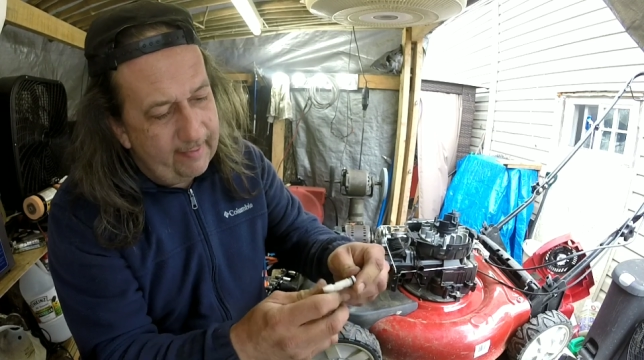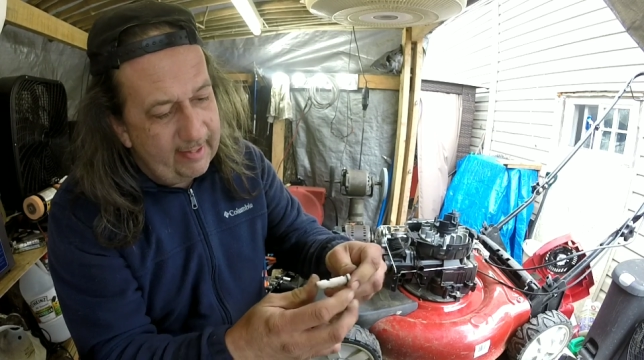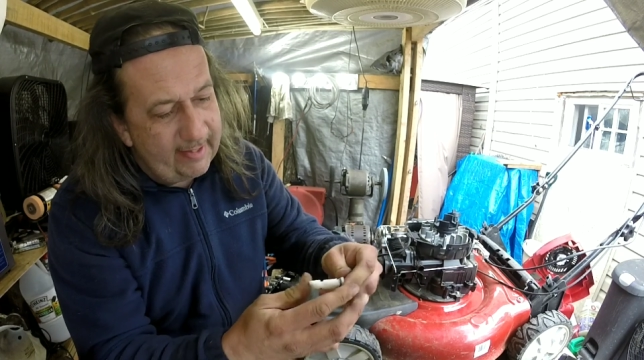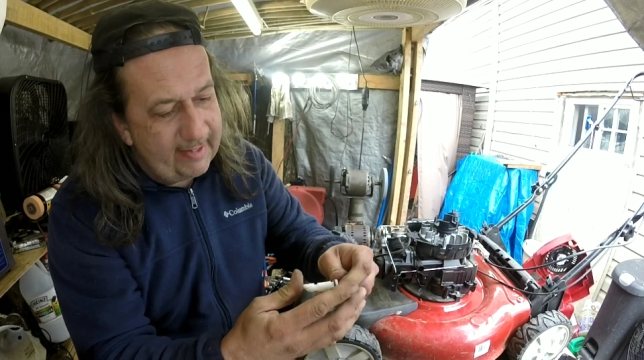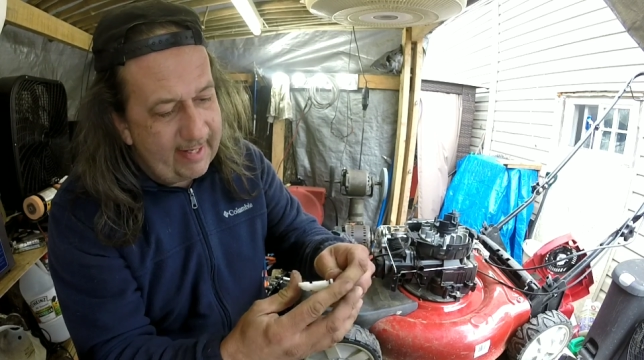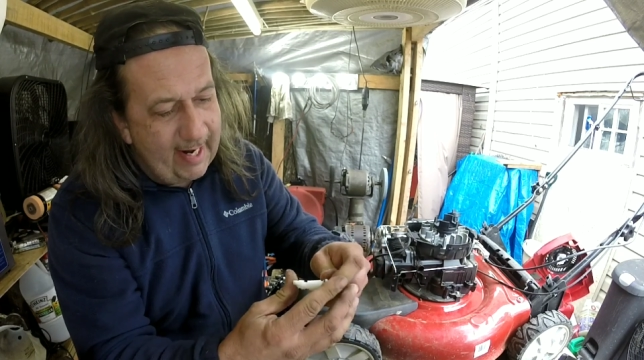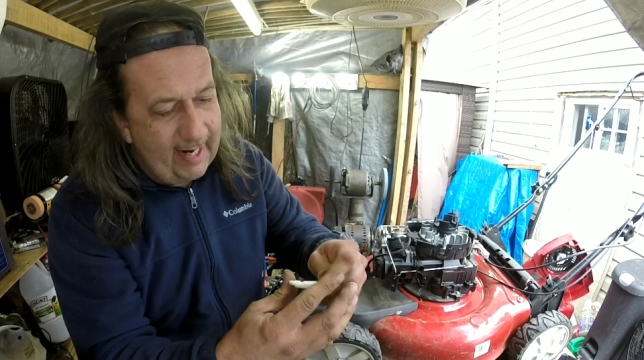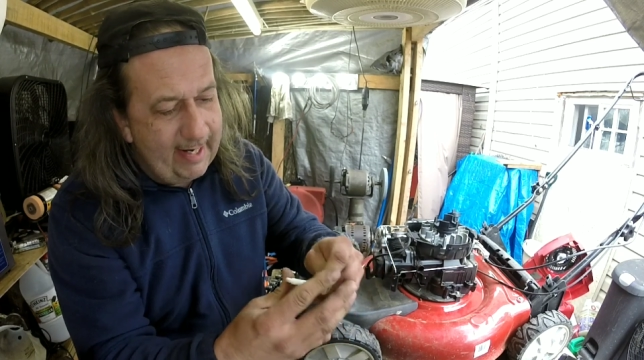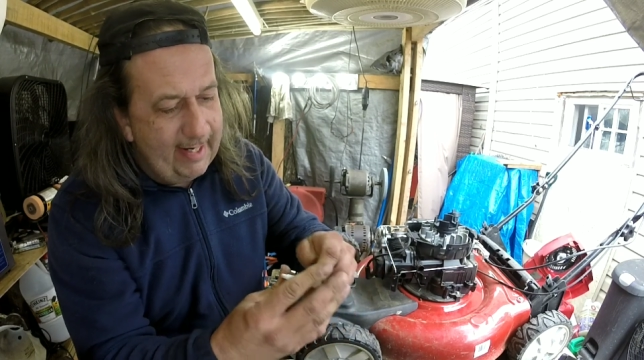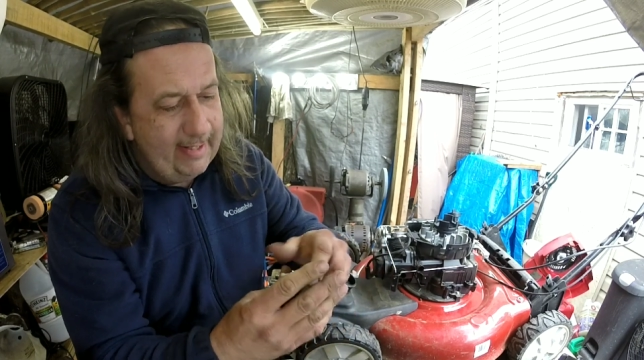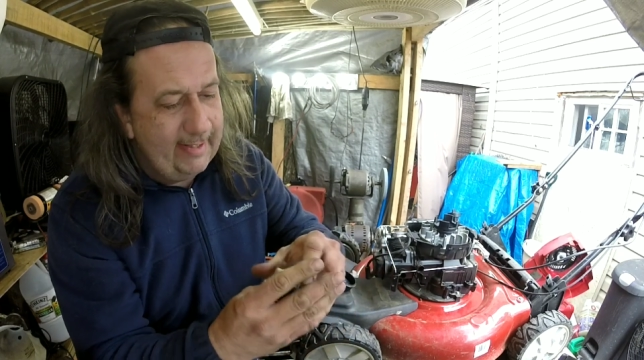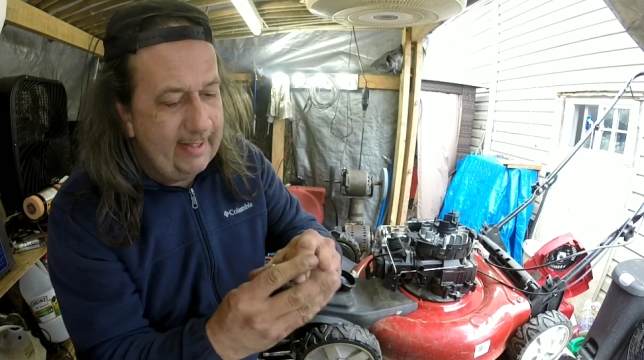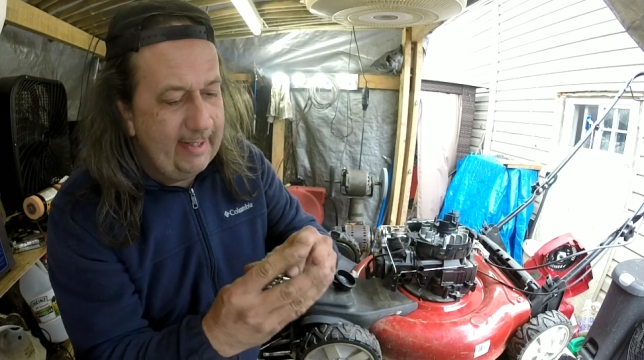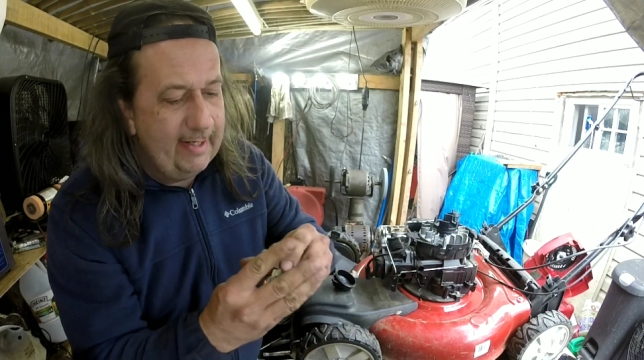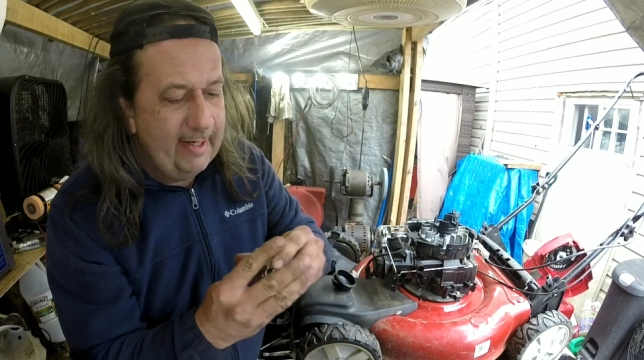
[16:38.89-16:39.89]
It's not
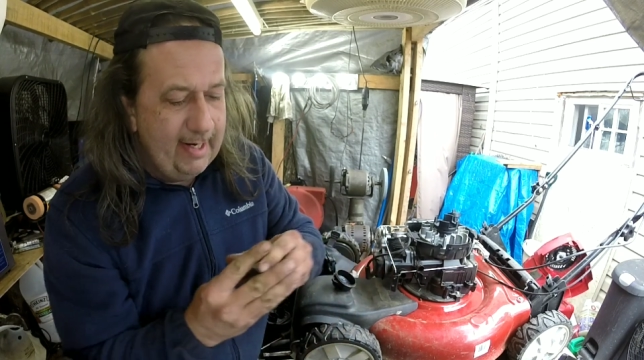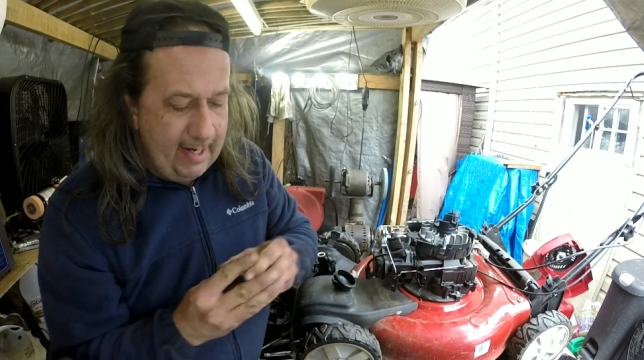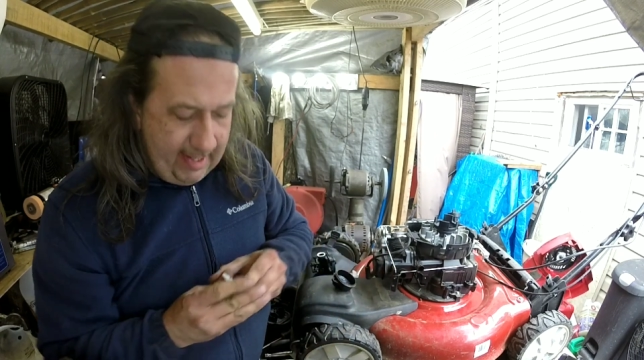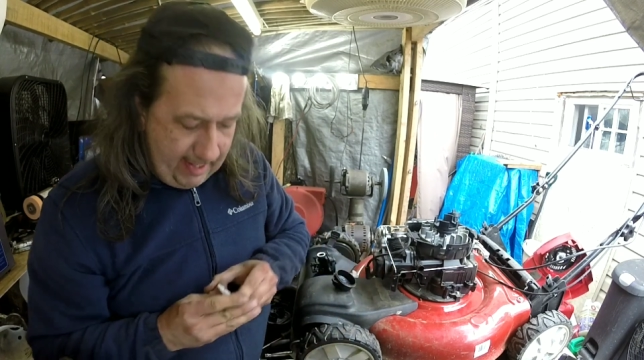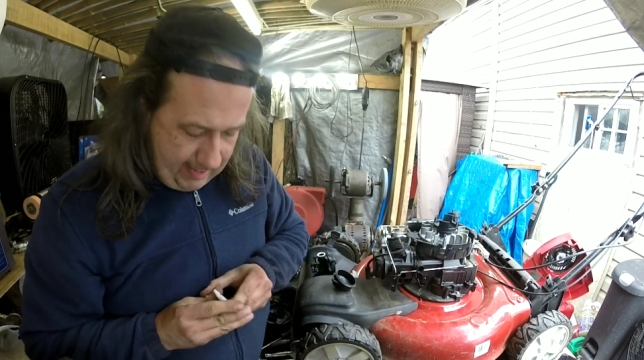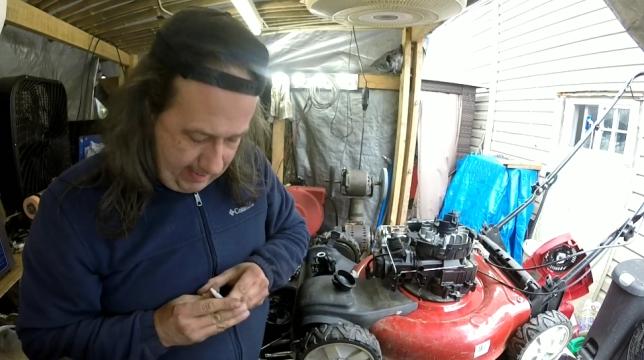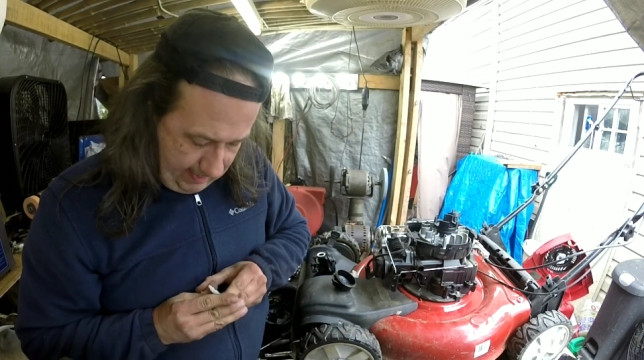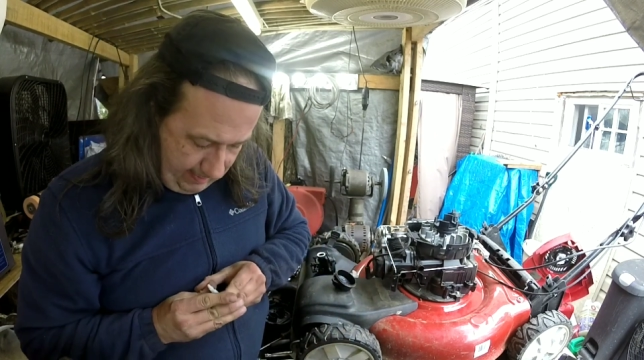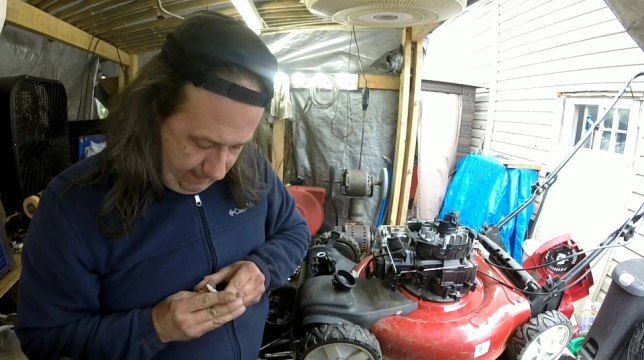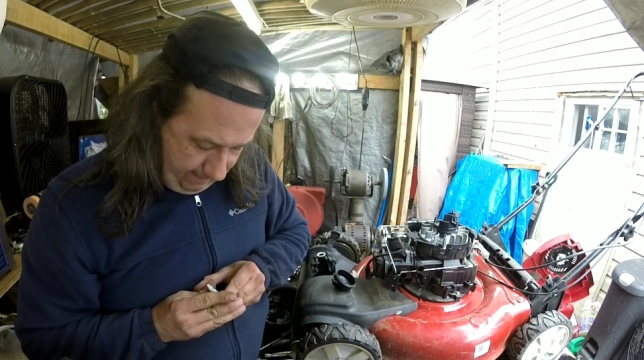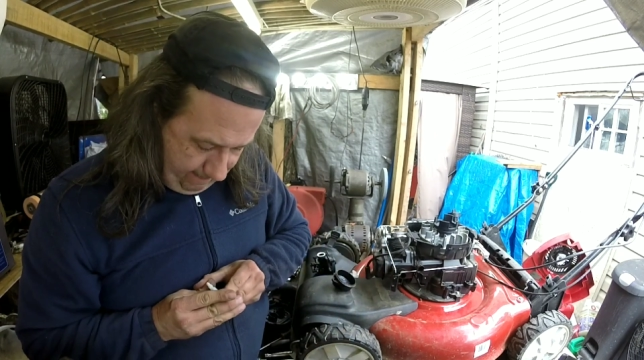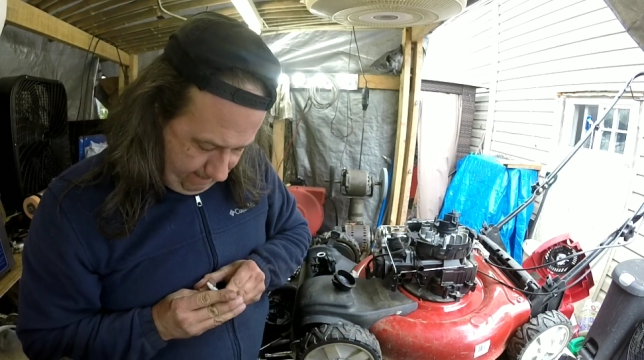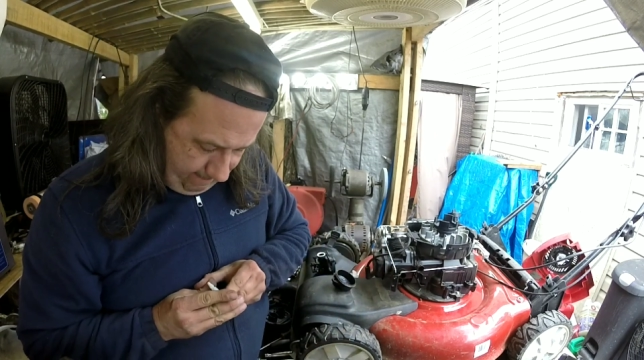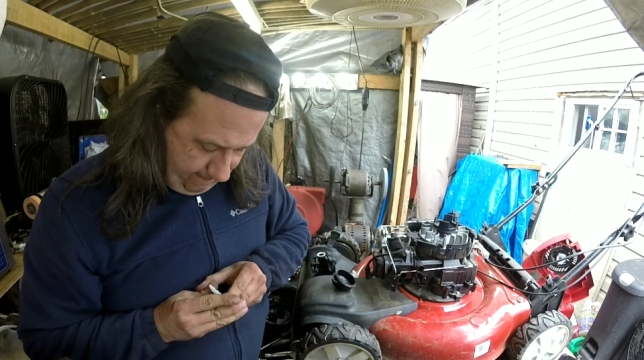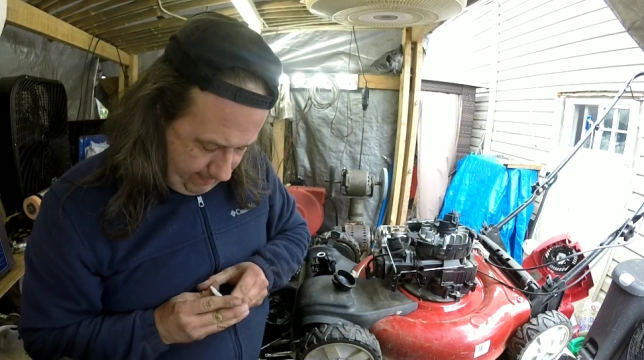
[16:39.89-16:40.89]
easy.
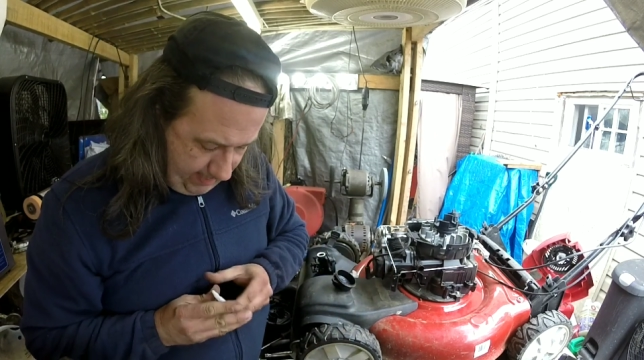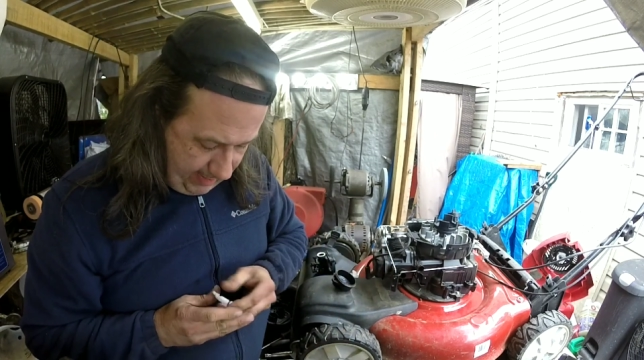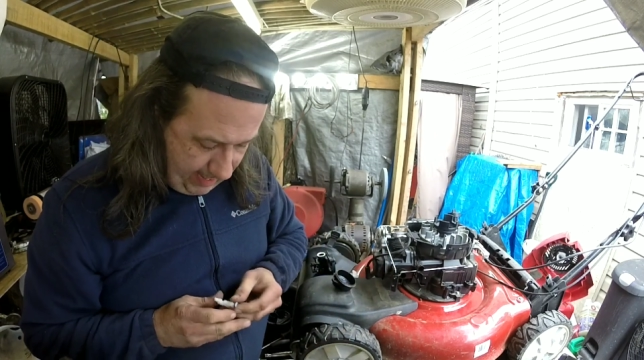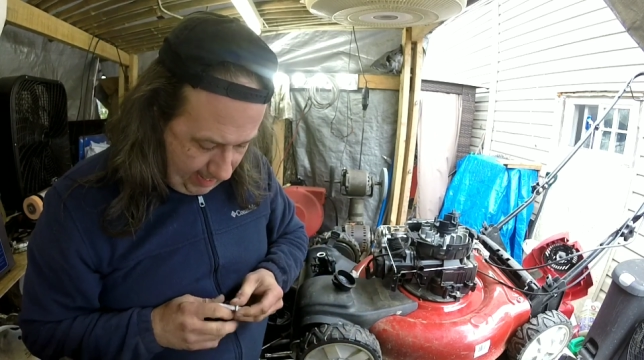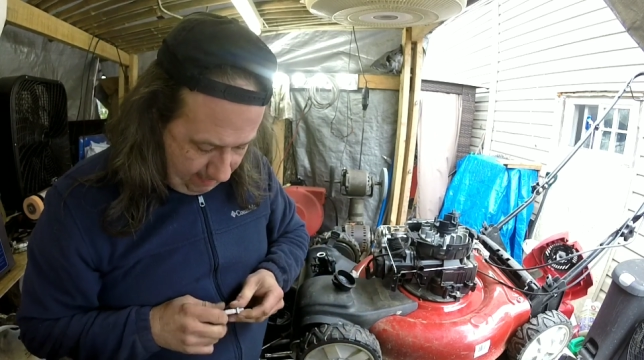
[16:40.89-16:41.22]
You